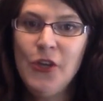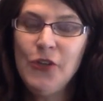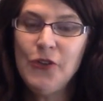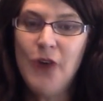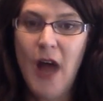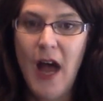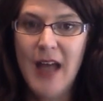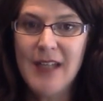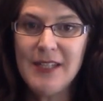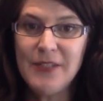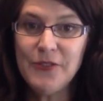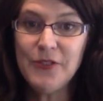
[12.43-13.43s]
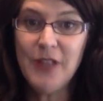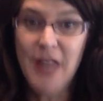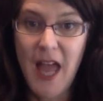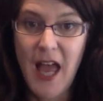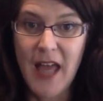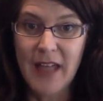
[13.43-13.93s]
your ideal
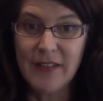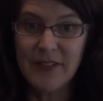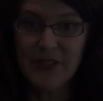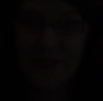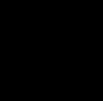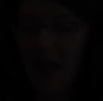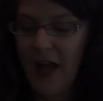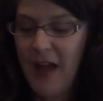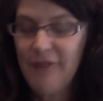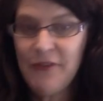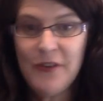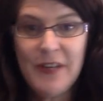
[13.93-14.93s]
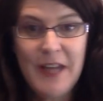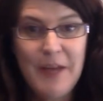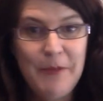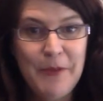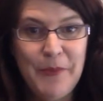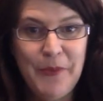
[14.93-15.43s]
client. I've got a
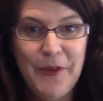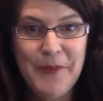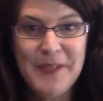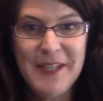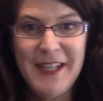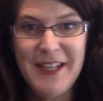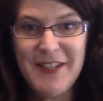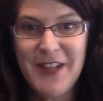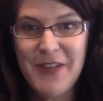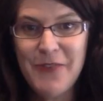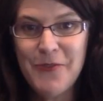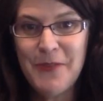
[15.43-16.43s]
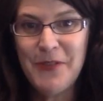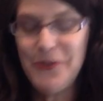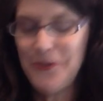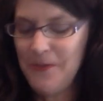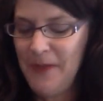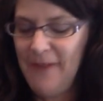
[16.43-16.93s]
couple of props here as I normally do
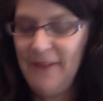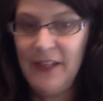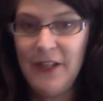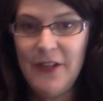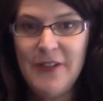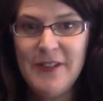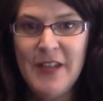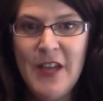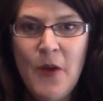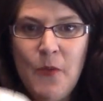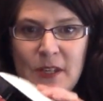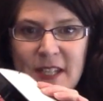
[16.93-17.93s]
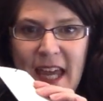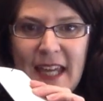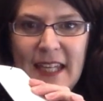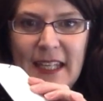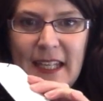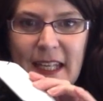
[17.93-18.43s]
in my videos. We're
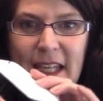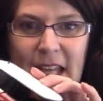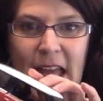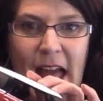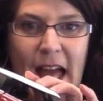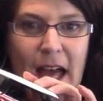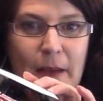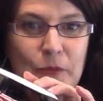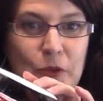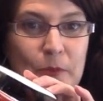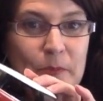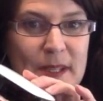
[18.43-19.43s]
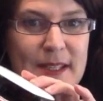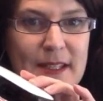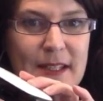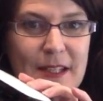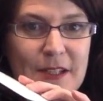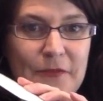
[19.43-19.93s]
taking your
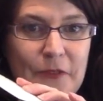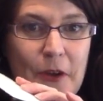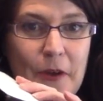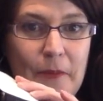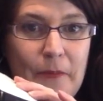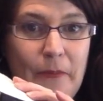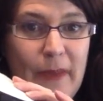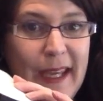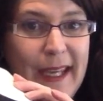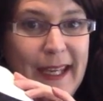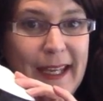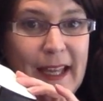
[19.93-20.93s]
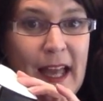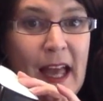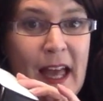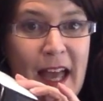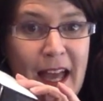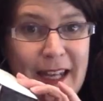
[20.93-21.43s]
business from being
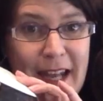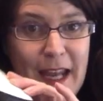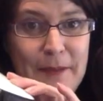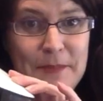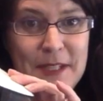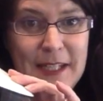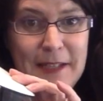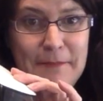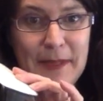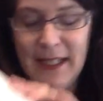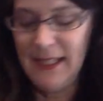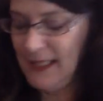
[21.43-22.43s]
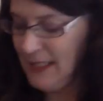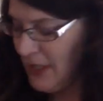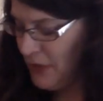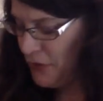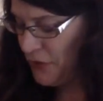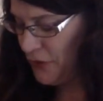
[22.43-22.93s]
an empty mini
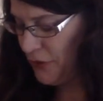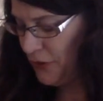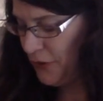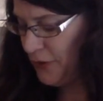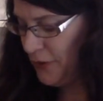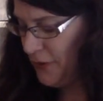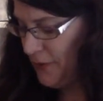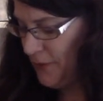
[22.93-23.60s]
to